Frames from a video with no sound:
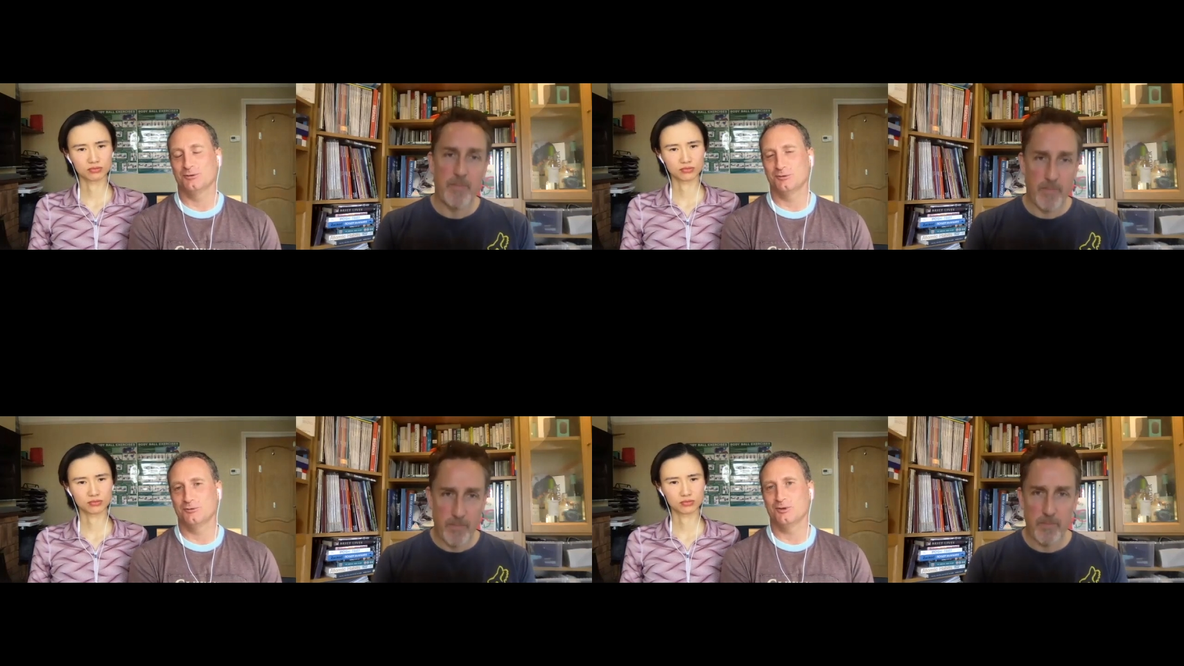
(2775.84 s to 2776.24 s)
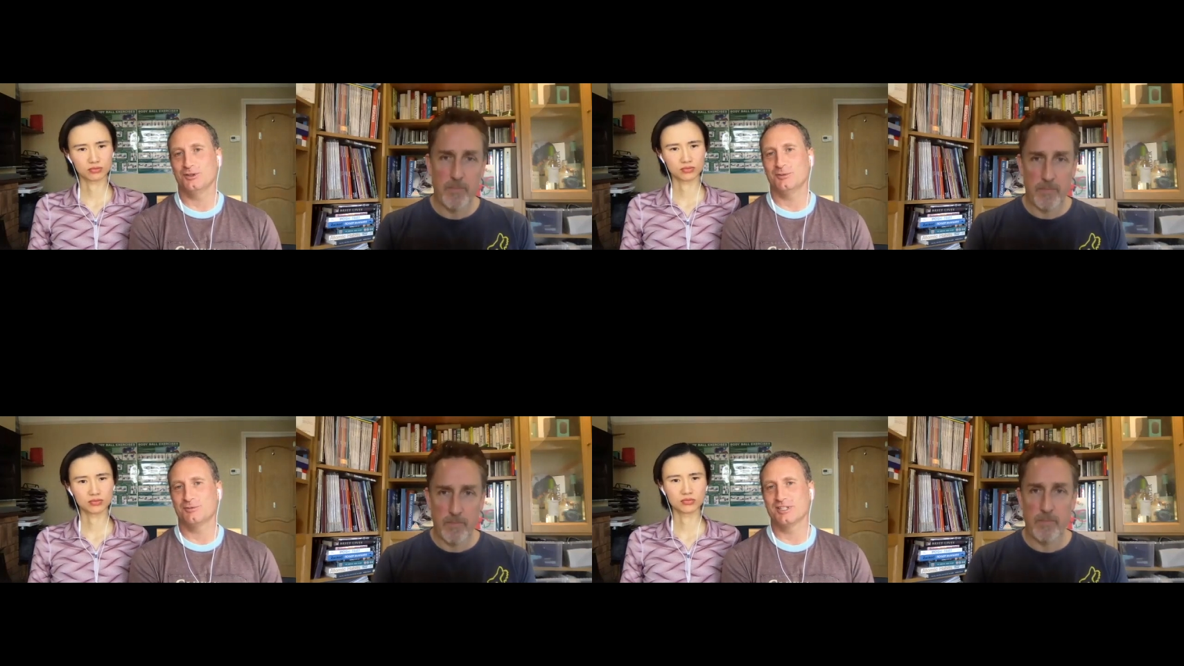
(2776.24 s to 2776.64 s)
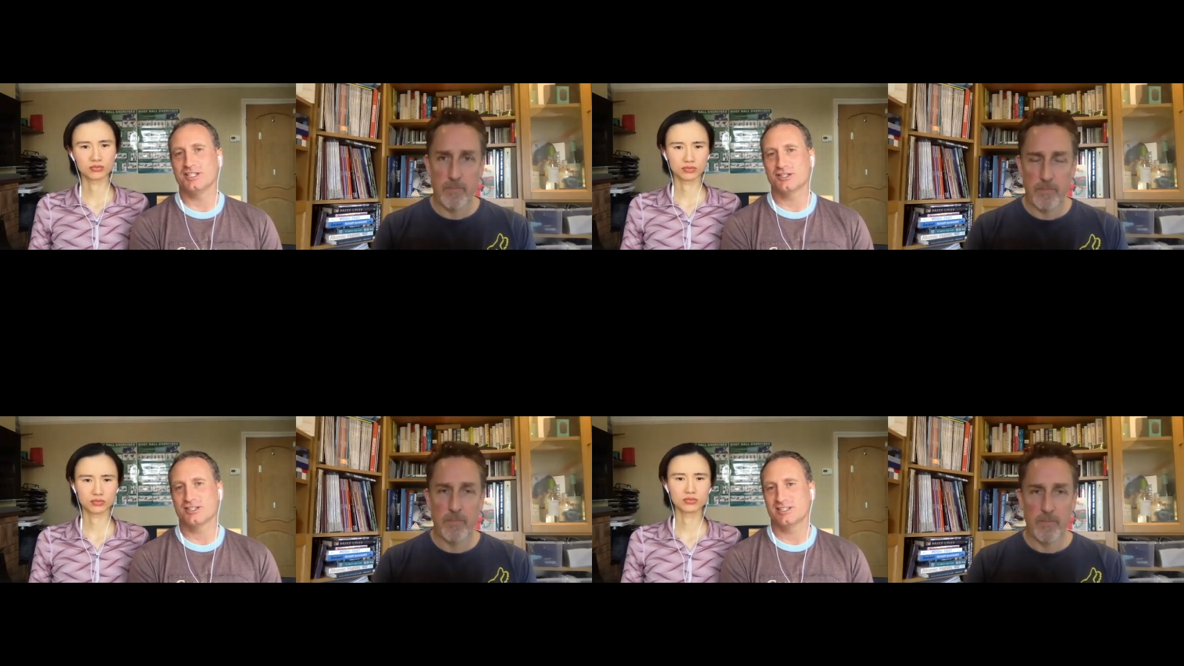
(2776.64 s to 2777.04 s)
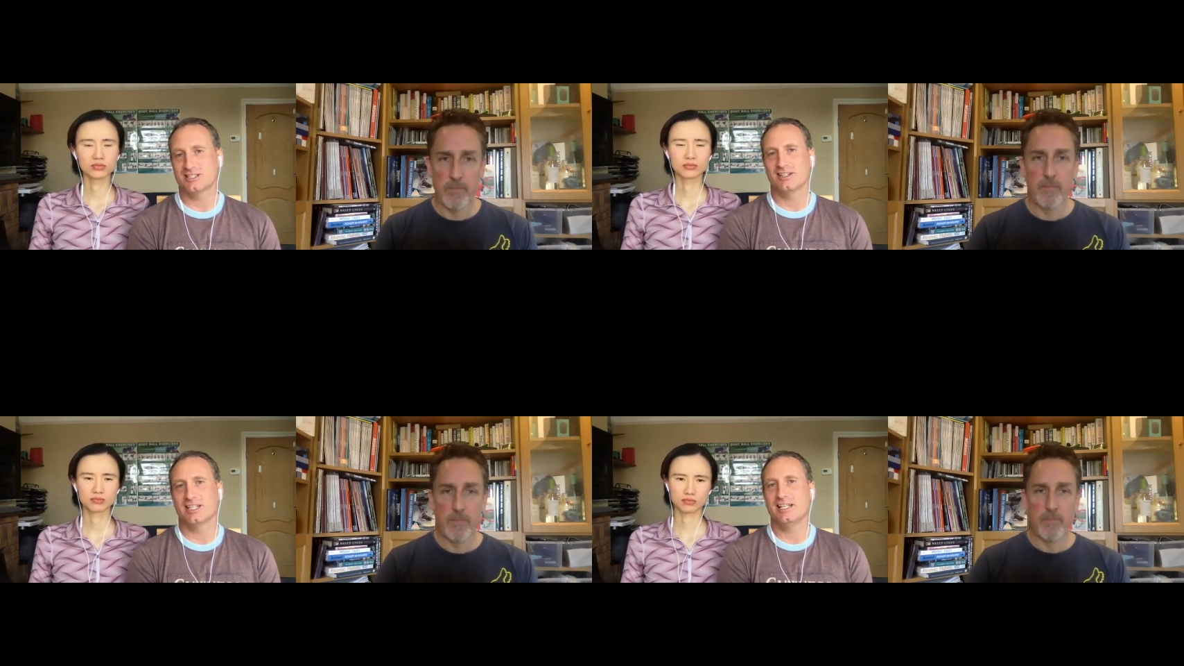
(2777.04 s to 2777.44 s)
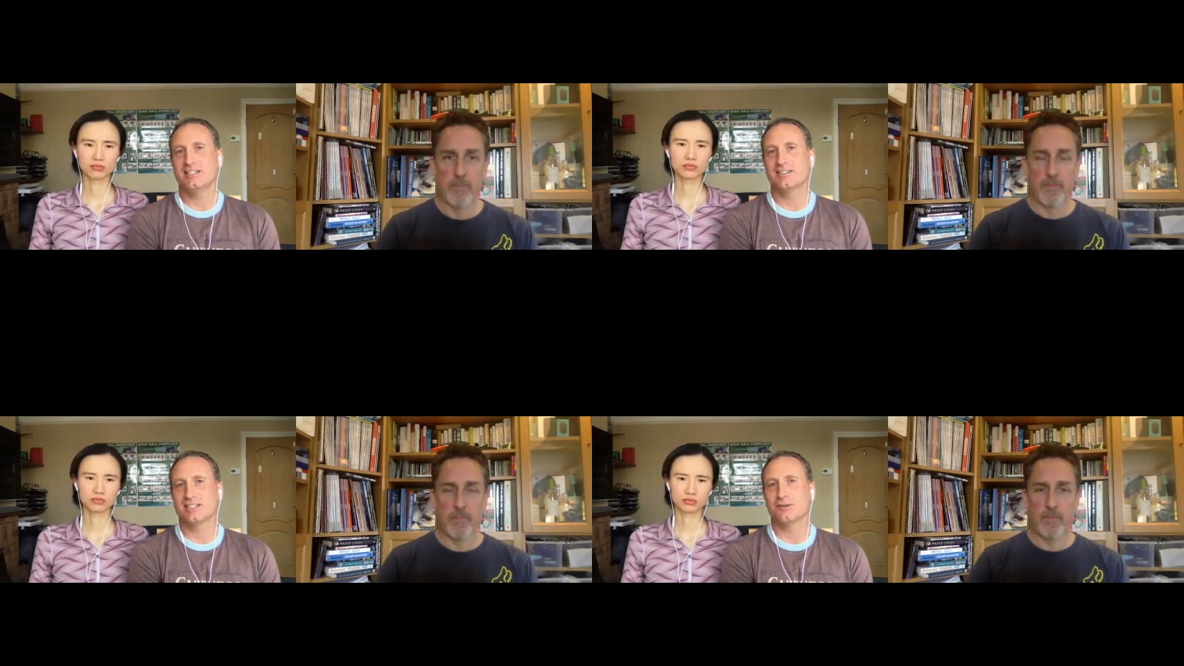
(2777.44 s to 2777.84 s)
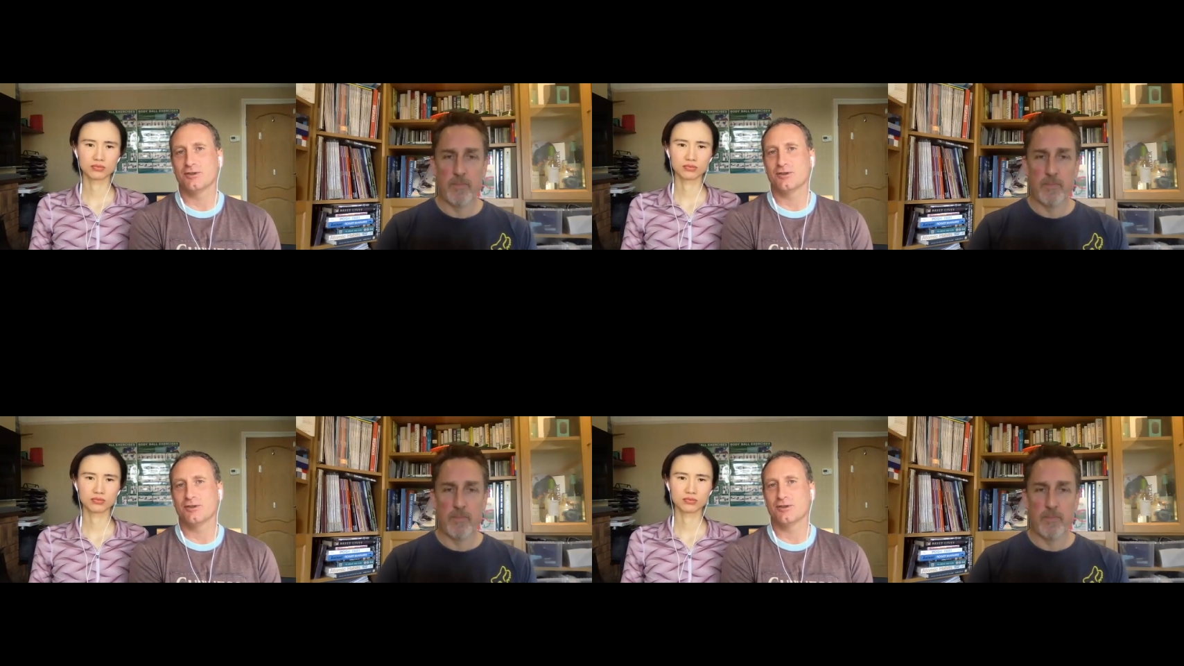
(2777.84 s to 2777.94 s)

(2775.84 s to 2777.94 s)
Speaker 1: what you preach. It's like any skill.